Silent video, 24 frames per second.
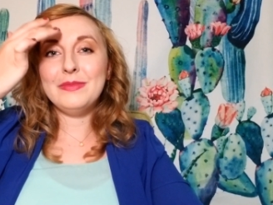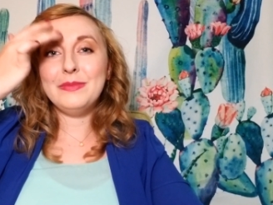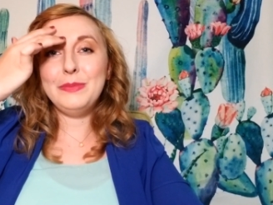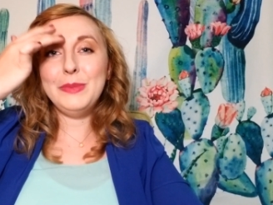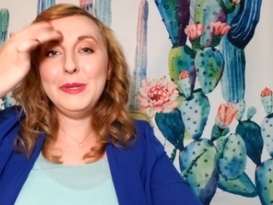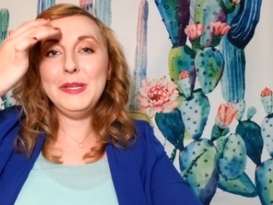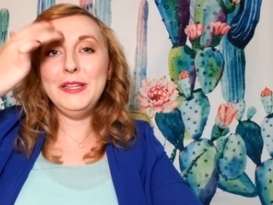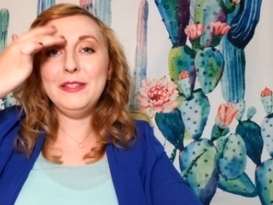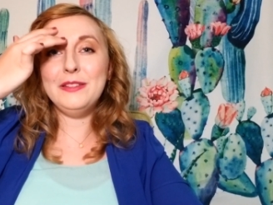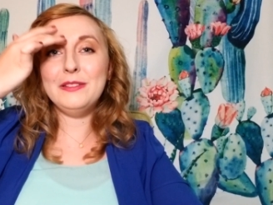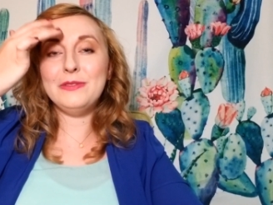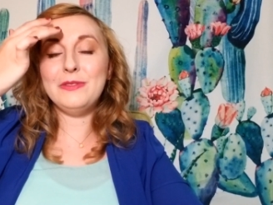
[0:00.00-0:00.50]

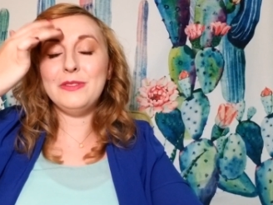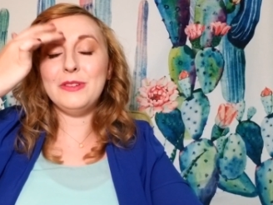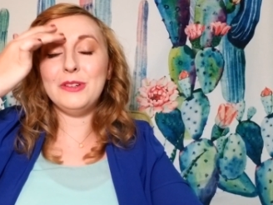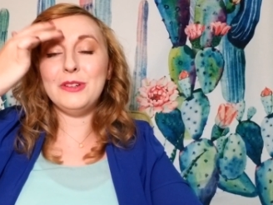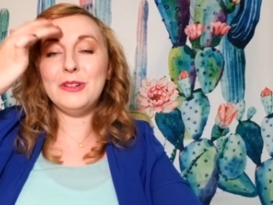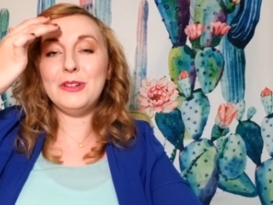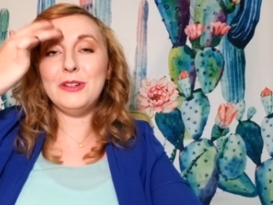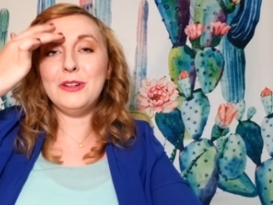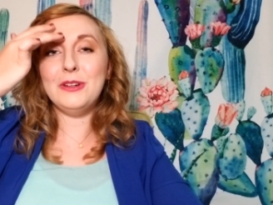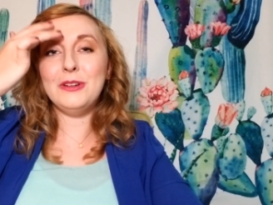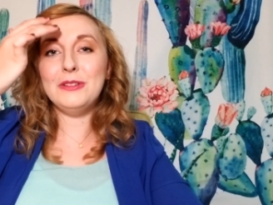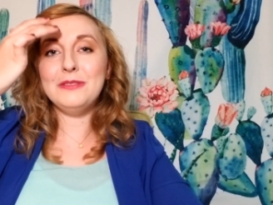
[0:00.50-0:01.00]

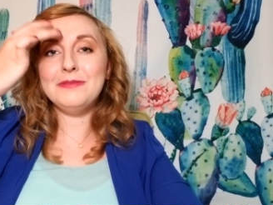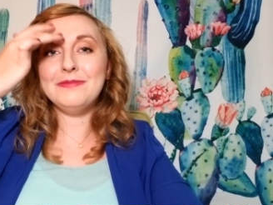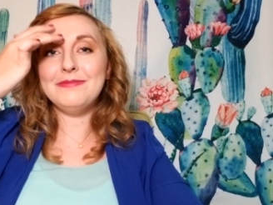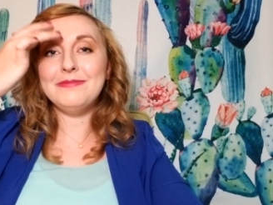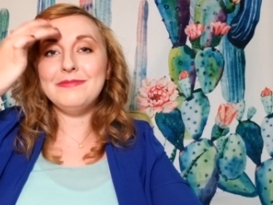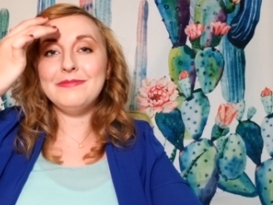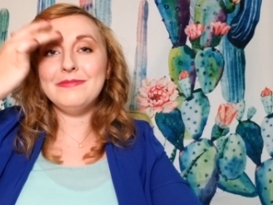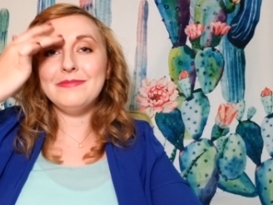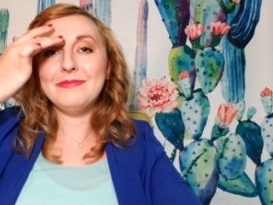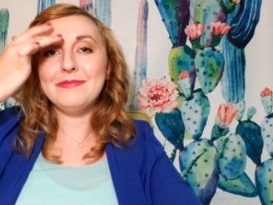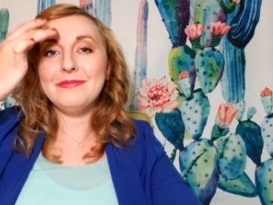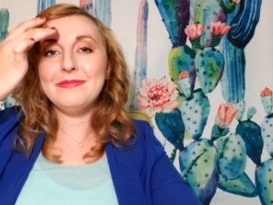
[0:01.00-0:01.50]
peaceful,
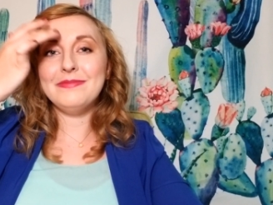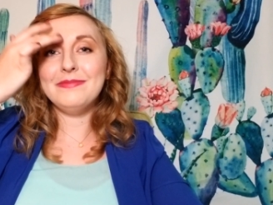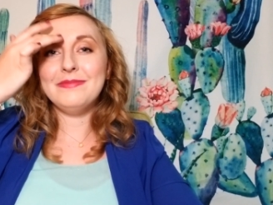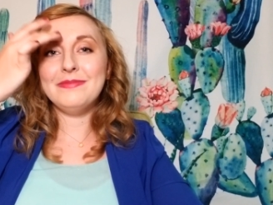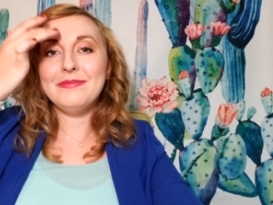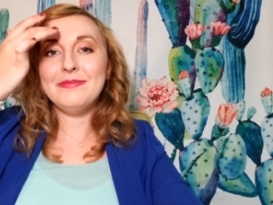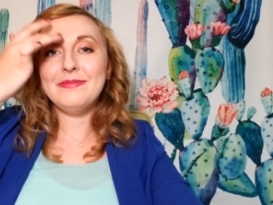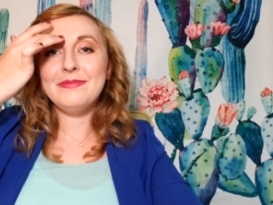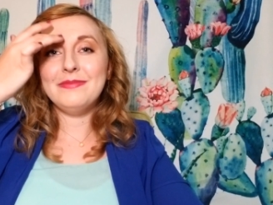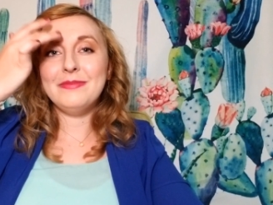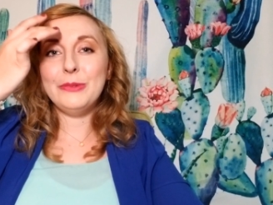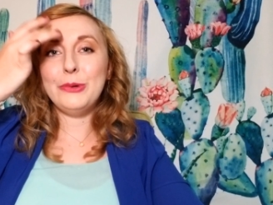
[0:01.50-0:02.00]

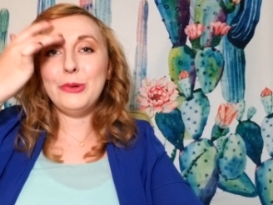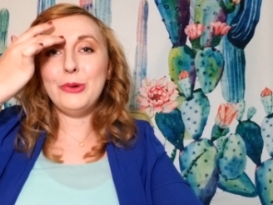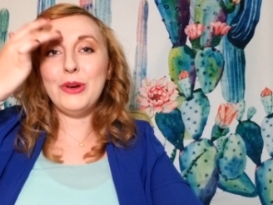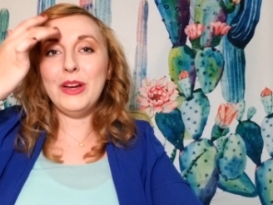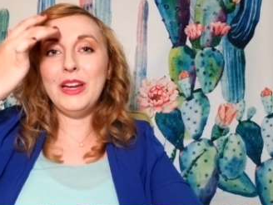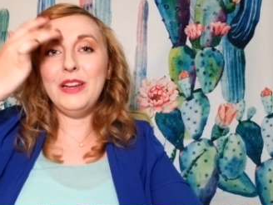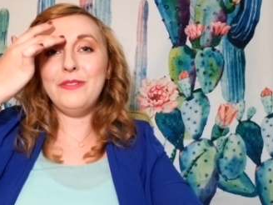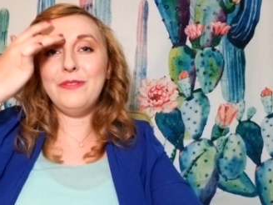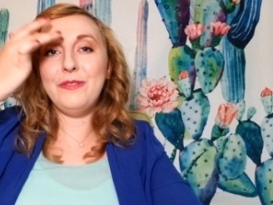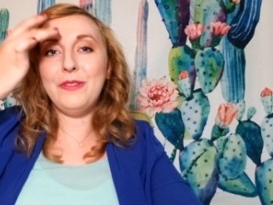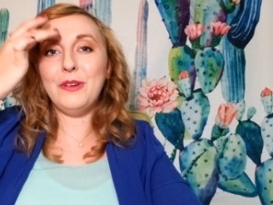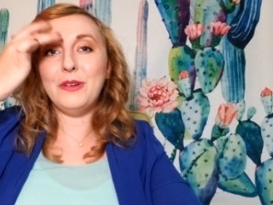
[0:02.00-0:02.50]

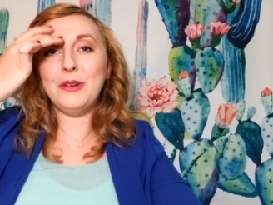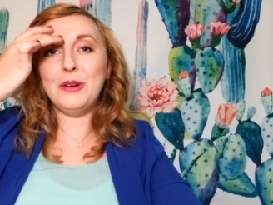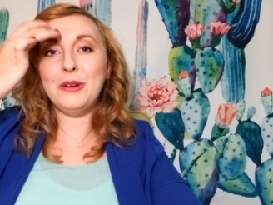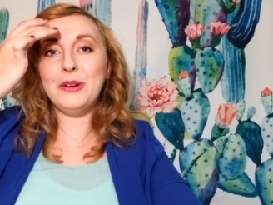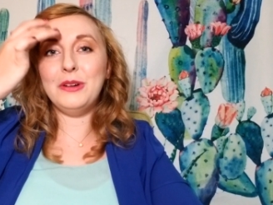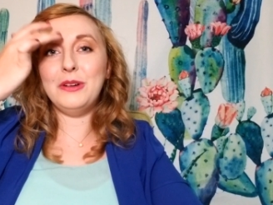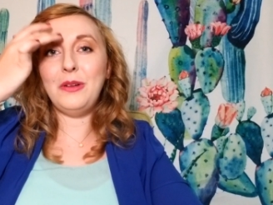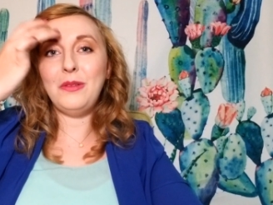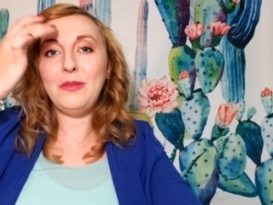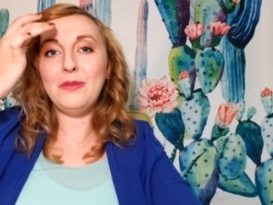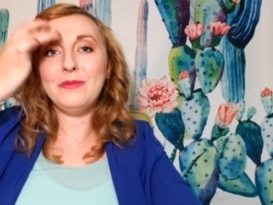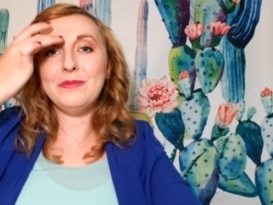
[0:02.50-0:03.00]

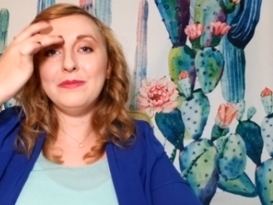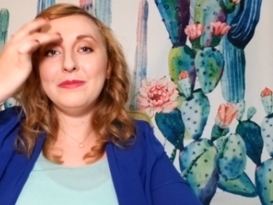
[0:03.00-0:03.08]
grateful.